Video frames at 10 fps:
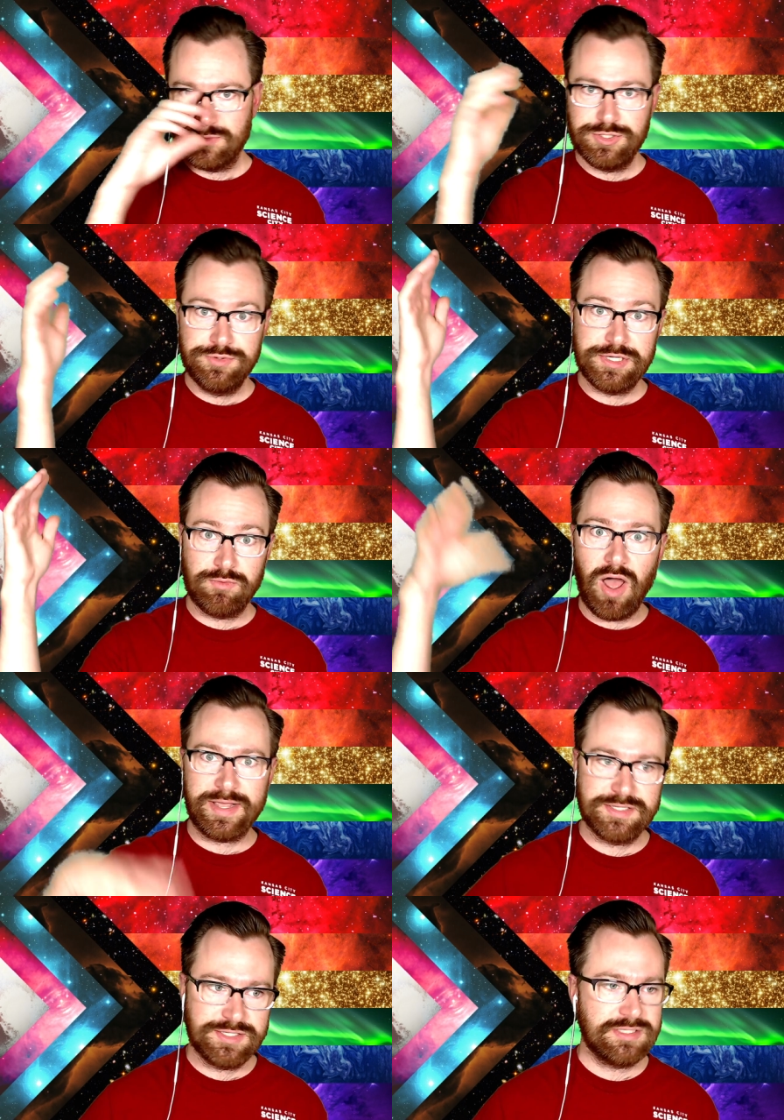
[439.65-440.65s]
using
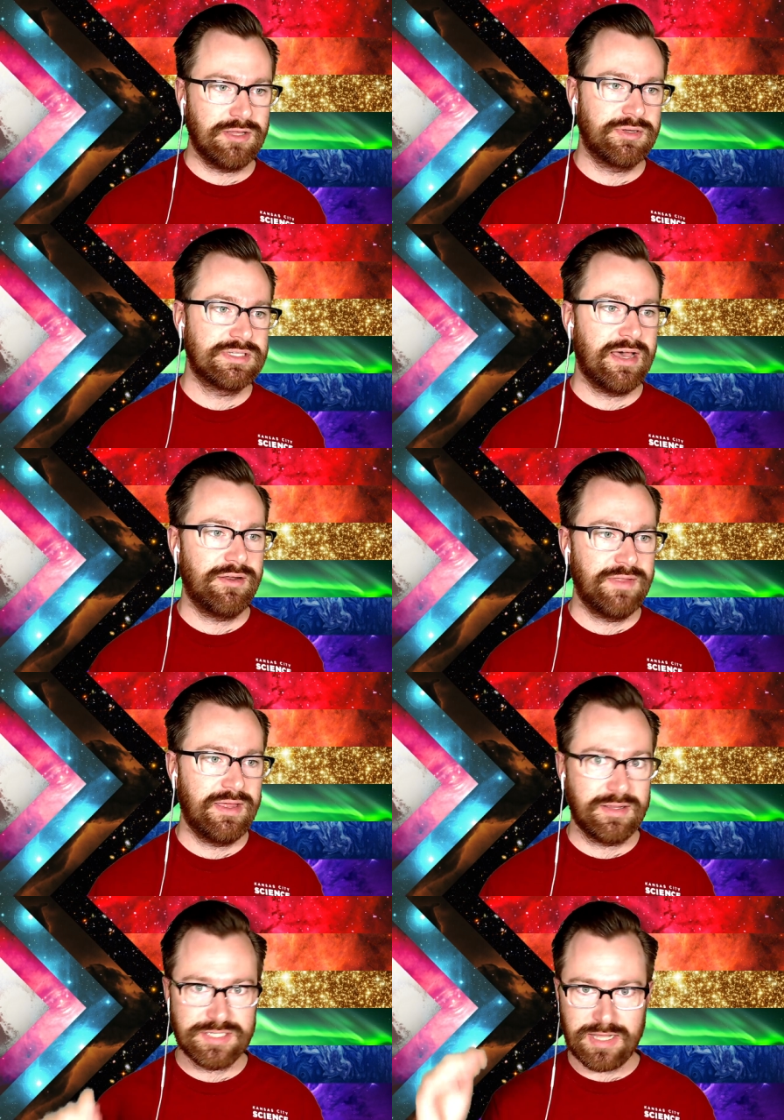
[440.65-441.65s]
rockets to slow it down and then
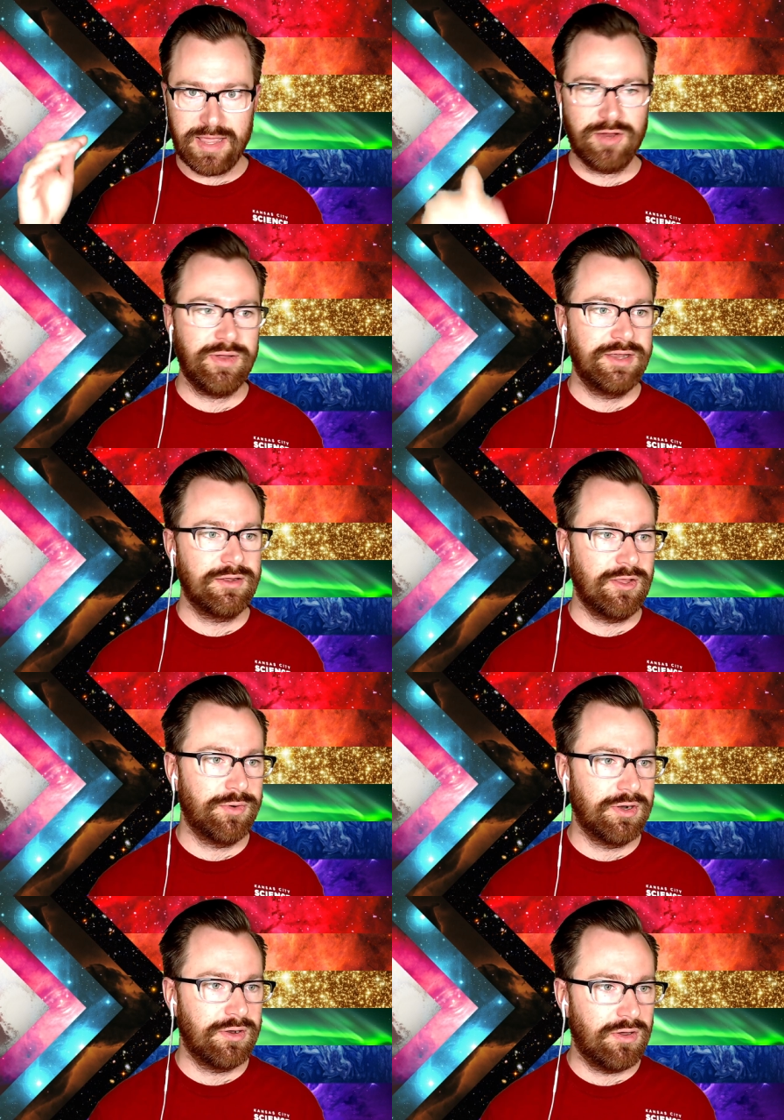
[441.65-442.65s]
a sky crane to
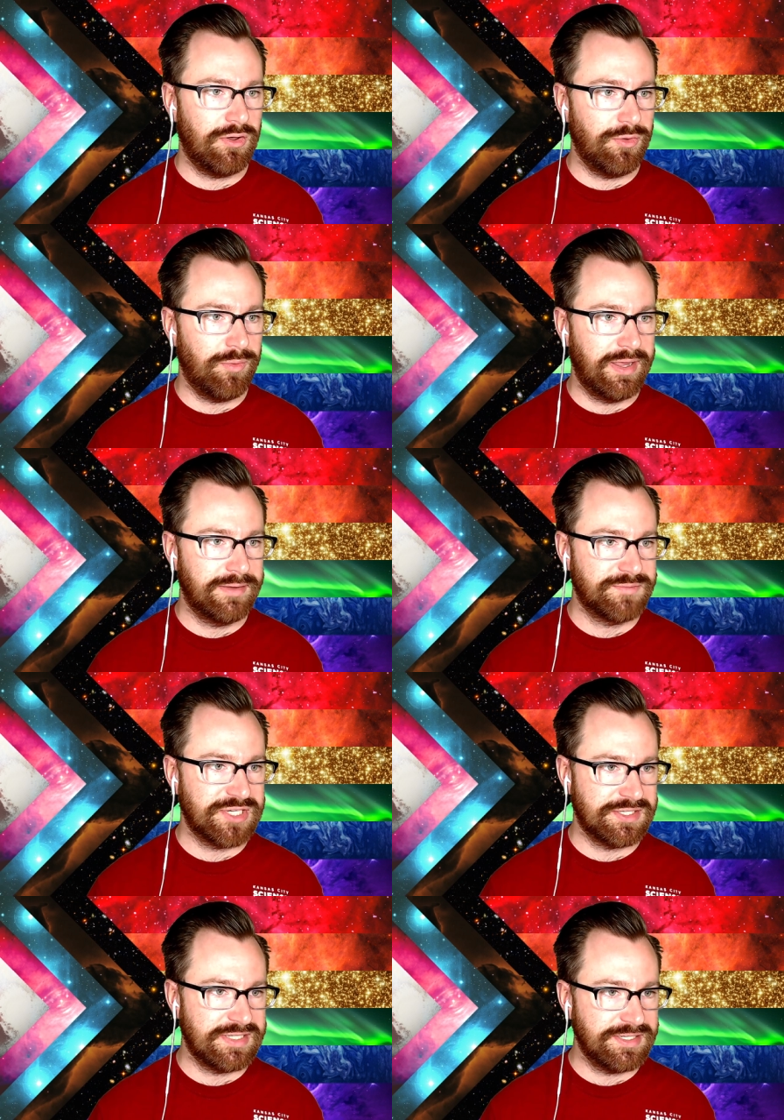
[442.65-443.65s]
lower it all the way.
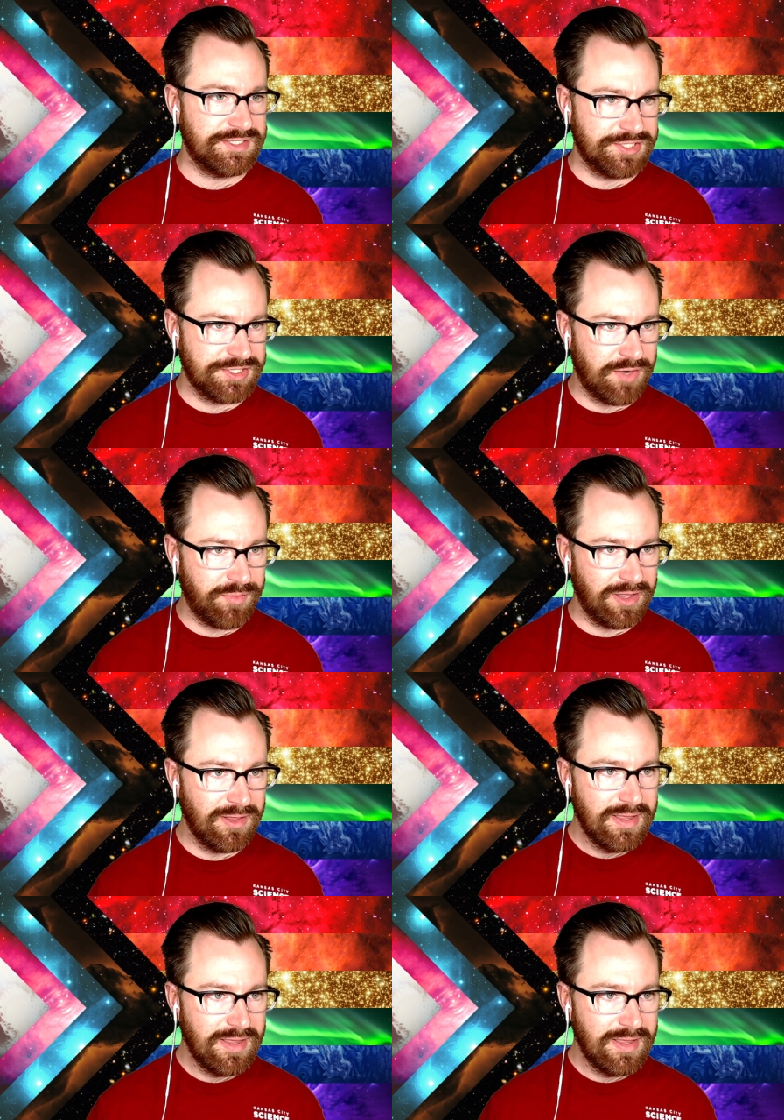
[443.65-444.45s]
Justin says it's just unreal